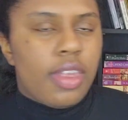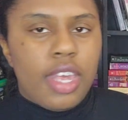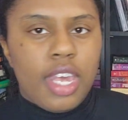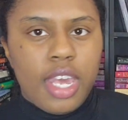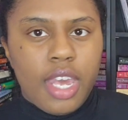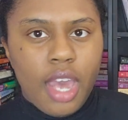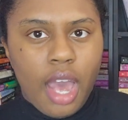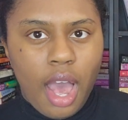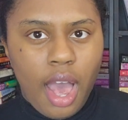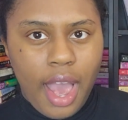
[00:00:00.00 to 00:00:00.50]

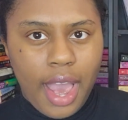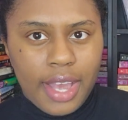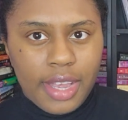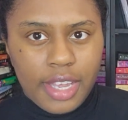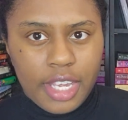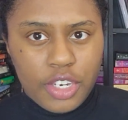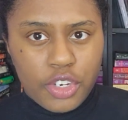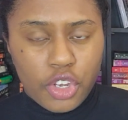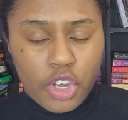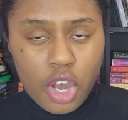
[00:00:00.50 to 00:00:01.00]
The
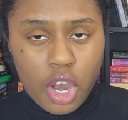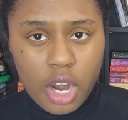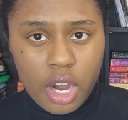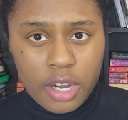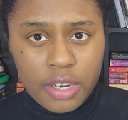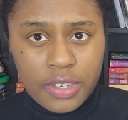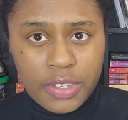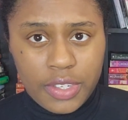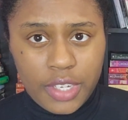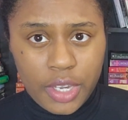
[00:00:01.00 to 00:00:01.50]
Highland
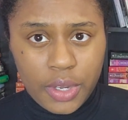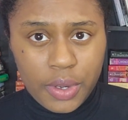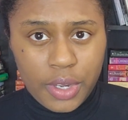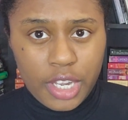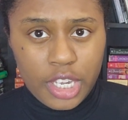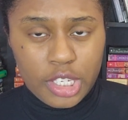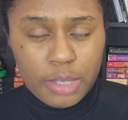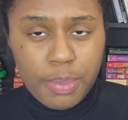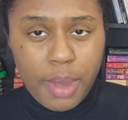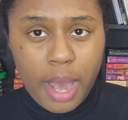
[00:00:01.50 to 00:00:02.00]
Guard
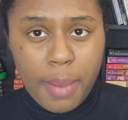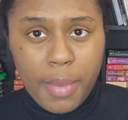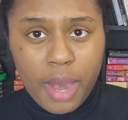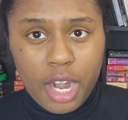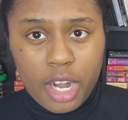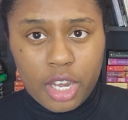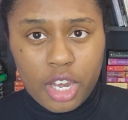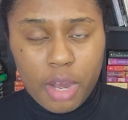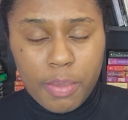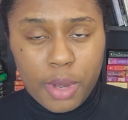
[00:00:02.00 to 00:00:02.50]
series by
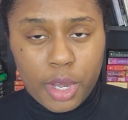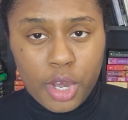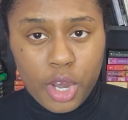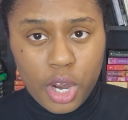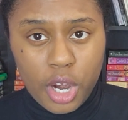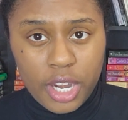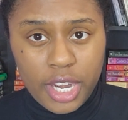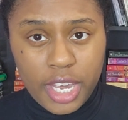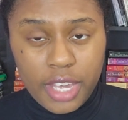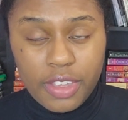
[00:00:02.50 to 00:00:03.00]
Monica
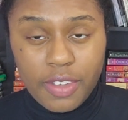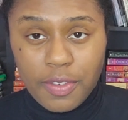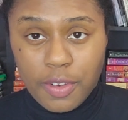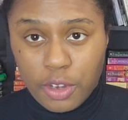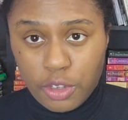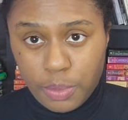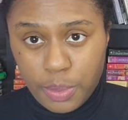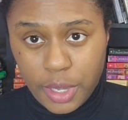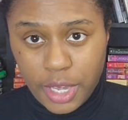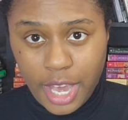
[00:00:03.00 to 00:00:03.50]
McCarty. The
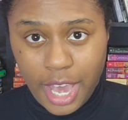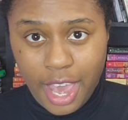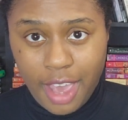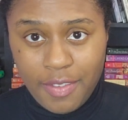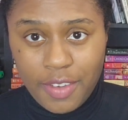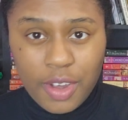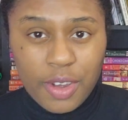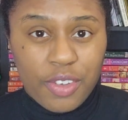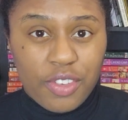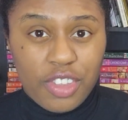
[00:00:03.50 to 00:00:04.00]
first book I
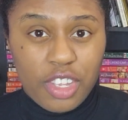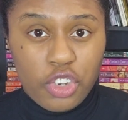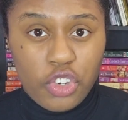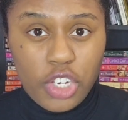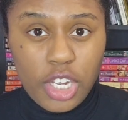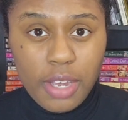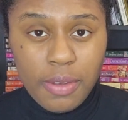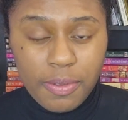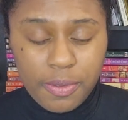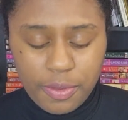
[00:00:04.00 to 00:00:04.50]
have here is The
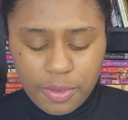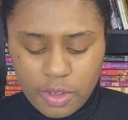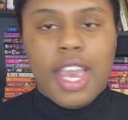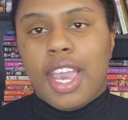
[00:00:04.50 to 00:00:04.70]
Chief.